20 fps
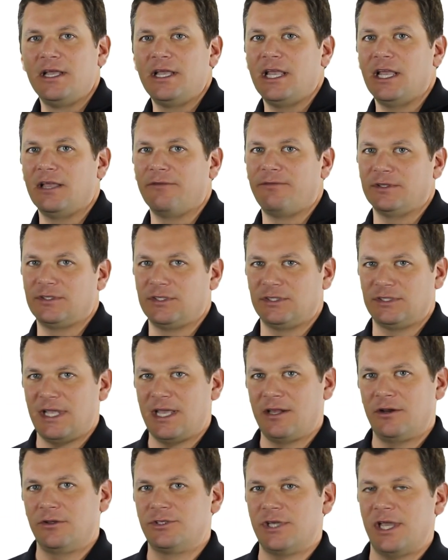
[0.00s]
If it's a
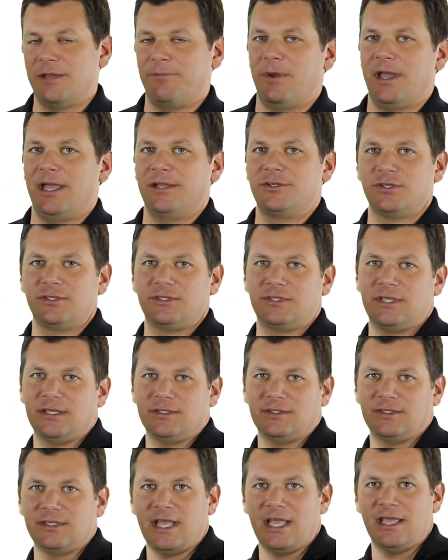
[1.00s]
standard JPEG, just
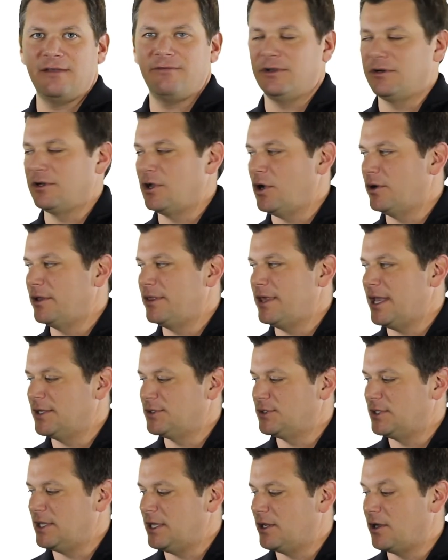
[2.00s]
hit save, it'll go to the
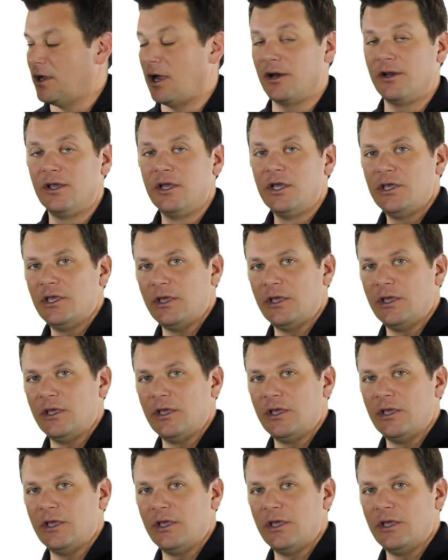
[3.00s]
SD card.